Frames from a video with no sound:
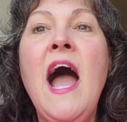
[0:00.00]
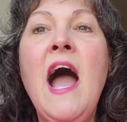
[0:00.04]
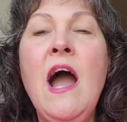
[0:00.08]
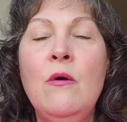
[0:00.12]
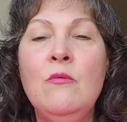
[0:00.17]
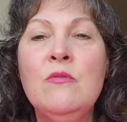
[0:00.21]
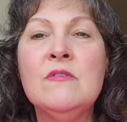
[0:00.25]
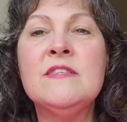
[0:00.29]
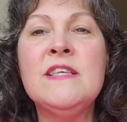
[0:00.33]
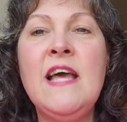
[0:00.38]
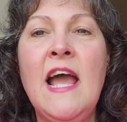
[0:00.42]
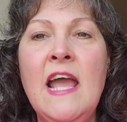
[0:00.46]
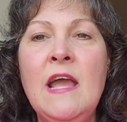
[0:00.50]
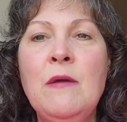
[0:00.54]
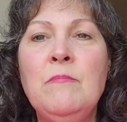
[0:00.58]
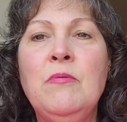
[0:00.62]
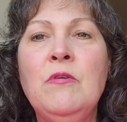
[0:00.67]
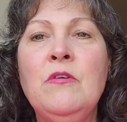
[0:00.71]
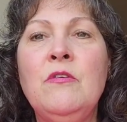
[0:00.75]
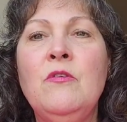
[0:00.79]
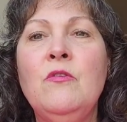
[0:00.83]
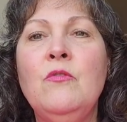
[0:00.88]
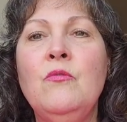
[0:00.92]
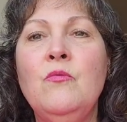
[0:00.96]
I was
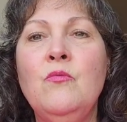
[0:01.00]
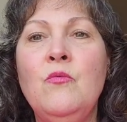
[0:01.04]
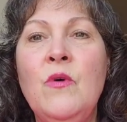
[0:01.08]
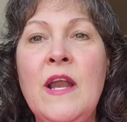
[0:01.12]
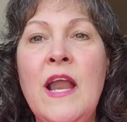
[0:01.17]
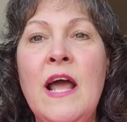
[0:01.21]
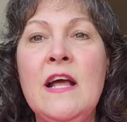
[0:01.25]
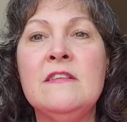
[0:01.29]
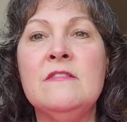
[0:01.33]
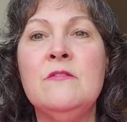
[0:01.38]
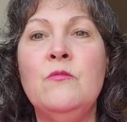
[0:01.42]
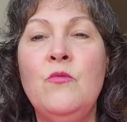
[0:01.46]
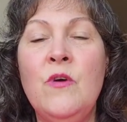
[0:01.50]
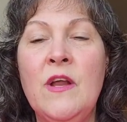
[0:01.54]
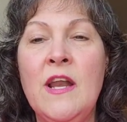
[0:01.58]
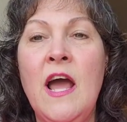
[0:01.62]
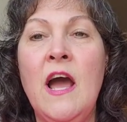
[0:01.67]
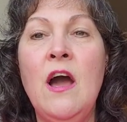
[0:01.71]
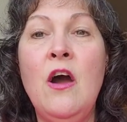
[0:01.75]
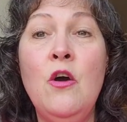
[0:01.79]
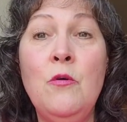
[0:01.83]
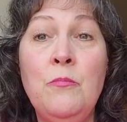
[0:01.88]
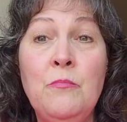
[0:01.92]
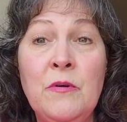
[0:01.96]
able, when I, when
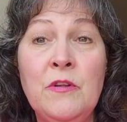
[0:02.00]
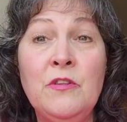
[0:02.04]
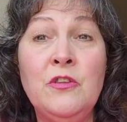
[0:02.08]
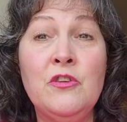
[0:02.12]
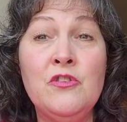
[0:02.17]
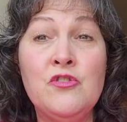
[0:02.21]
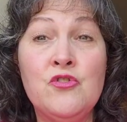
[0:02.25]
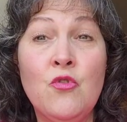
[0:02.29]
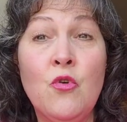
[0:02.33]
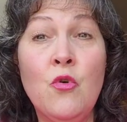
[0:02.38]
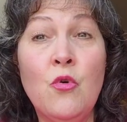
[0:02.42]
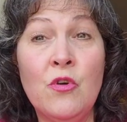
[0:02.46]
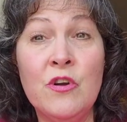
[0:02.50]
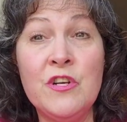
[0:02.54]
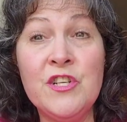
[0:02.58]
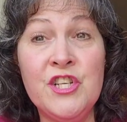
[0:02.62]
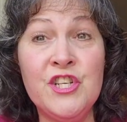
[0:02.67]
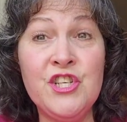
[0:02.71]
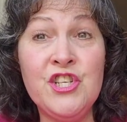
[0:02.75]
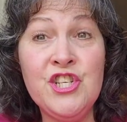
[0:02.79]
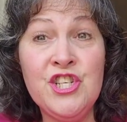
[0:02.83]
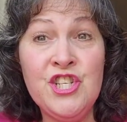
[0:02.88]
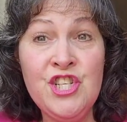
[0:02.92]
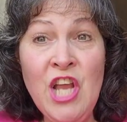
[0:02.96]
I opened the drawer
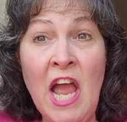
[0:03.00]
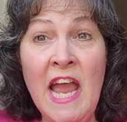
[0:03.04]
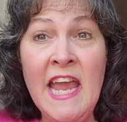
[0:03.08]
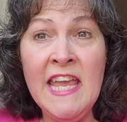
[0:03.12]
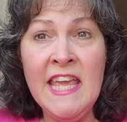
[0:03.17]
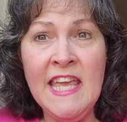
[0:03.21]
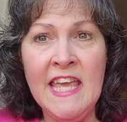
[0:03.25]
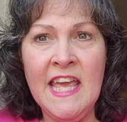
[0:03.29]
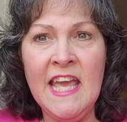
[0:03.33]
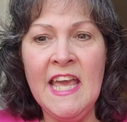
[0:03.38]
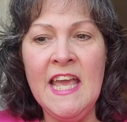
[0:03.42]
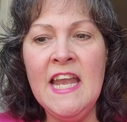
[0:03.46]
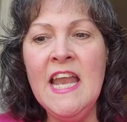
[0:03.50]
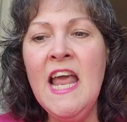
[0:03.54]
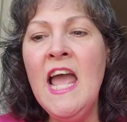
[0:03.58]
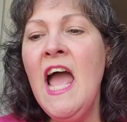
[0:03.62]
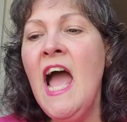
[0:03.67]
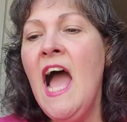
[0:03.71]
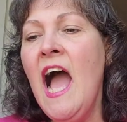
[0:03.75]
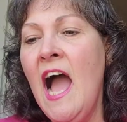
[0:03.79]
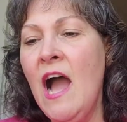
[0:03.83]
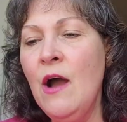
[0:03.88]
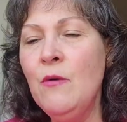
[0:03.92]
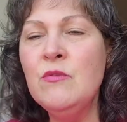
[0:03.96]
to shake it,
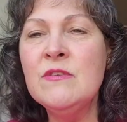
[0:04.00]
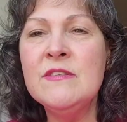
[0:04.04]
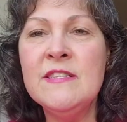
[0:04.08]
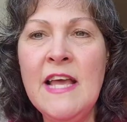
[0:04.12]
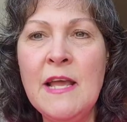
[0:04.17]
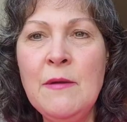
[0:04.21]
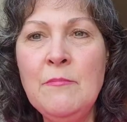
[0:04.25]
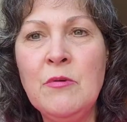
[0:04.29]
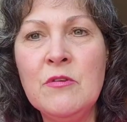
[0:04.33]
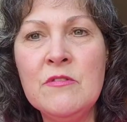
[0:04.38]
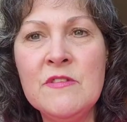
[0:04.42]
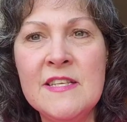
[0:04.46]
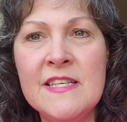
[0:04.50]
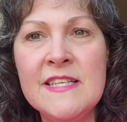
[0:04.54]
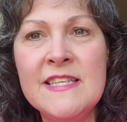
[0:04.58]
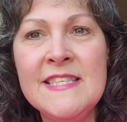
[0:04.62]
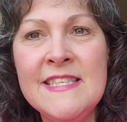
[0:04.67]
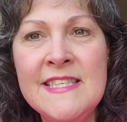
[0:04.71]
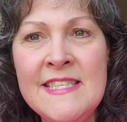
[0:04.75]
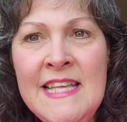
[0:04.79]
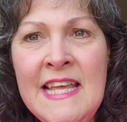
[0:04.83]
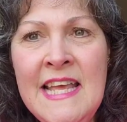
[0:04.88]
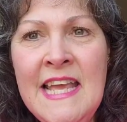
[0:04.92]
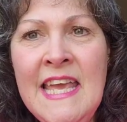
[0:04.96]
I was able to
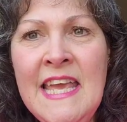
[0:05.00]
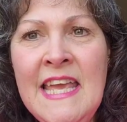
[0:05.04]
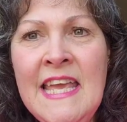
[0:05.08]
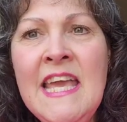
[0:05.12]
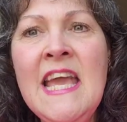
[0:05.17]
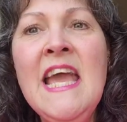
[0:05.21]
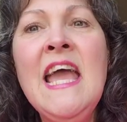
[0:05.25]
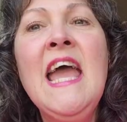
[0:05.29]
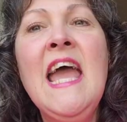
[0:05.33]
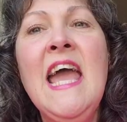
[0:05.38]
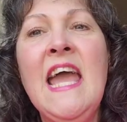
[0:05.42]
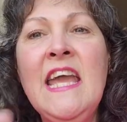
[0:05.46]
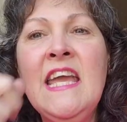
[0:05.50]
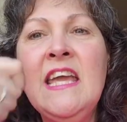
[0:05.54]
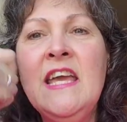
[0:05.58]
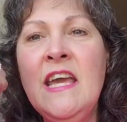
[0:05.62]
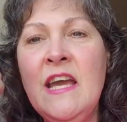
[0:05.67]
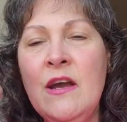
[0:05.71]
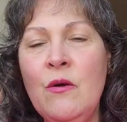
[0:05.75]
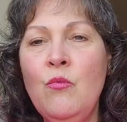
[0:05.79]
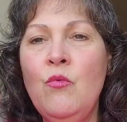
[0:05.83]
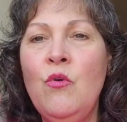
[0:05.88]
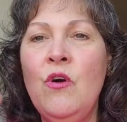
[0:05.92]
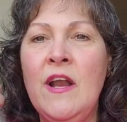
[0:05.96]
see and
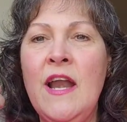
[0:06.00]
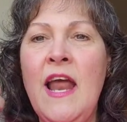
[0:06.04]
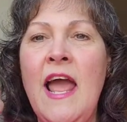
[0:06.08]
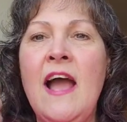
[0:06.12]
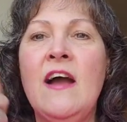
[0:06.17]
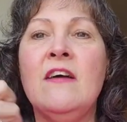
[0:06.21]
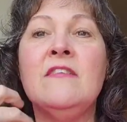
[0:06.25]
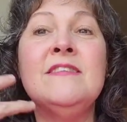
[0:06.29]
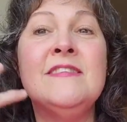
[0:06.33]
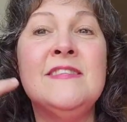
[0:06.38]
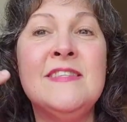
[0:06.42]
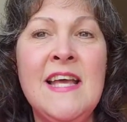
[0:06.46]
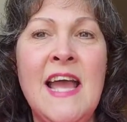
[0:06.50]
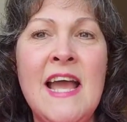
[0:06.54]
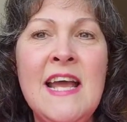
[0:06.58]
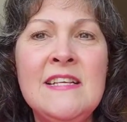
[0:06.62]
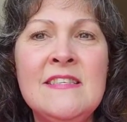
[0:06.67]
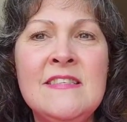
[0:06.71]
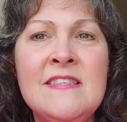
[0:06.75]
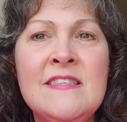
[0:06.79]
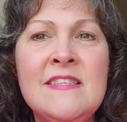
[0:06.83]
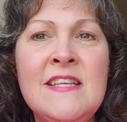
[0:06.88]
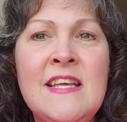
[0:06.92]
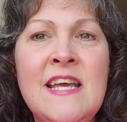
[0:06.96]
get one out and
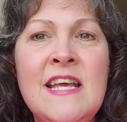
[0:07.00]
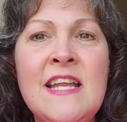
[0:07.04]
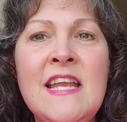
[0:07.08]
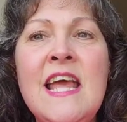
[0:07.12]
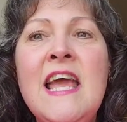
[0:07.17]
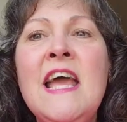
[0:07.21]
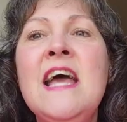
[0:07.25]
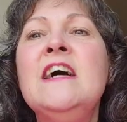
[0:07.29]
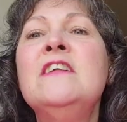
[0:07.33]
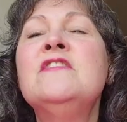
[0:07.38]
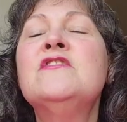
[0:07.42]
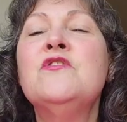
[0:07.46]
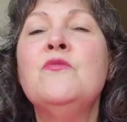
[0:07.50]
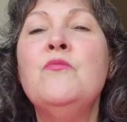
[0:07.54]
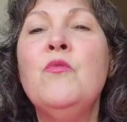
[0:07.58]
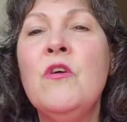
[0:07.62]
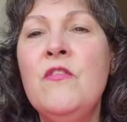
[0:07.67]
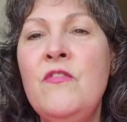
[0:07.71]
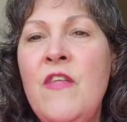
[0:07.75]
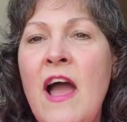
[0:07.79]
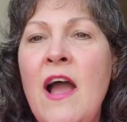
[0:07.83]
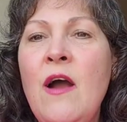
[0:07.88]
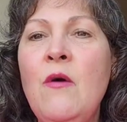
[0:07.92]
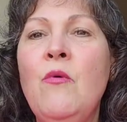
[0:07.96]
test it to where
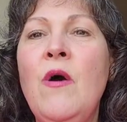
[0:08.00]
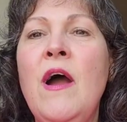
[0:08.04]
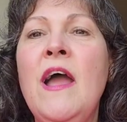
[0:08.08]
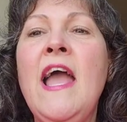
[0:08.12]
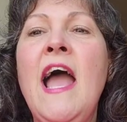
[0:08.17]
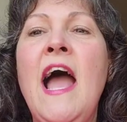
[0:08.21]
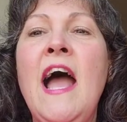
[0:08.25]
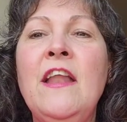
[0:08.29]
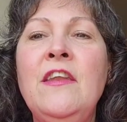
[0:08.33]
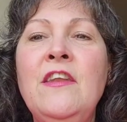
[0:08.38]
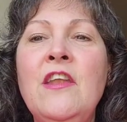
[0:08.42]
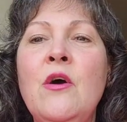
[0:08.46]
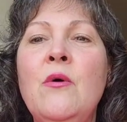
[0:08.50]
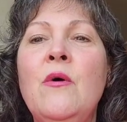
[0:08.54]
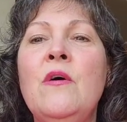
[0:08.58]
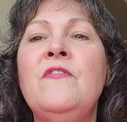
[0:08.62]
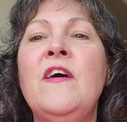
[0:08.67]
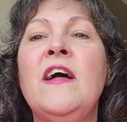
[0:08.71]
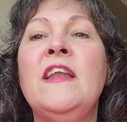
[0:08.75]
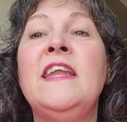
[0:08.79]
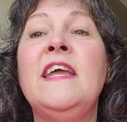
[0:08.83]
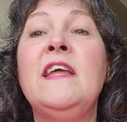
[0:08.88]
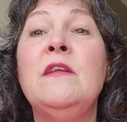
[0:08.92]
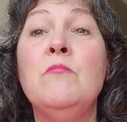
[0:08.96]
that way I know if
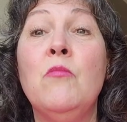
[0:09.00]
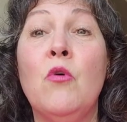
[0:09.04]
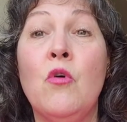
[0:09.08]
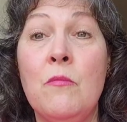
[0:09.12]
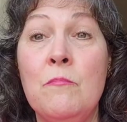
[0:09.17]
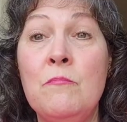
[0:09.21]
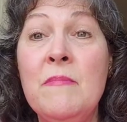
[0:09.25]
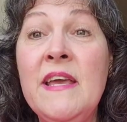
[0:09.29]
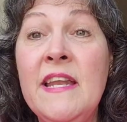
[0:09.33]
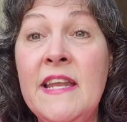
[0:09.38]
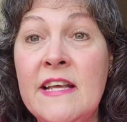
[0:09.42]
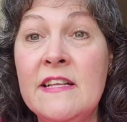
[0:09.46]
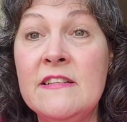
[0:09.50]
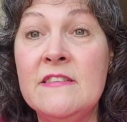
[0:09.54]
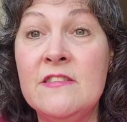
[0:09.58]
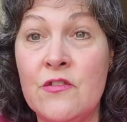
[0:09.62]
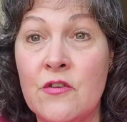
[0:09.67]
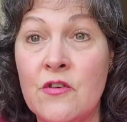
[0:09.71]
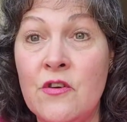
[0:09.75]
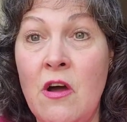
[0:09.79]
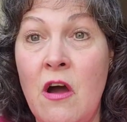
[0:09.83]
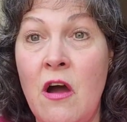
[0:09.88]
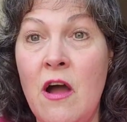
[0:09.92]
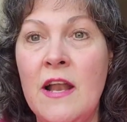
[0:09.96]
I need more minutes
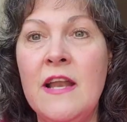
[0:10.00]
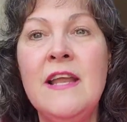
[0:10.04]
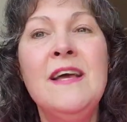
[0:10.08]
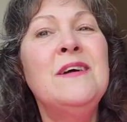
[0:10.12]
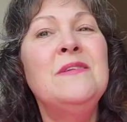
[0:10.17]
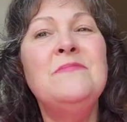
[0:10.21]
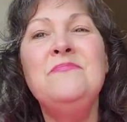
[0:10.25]
or not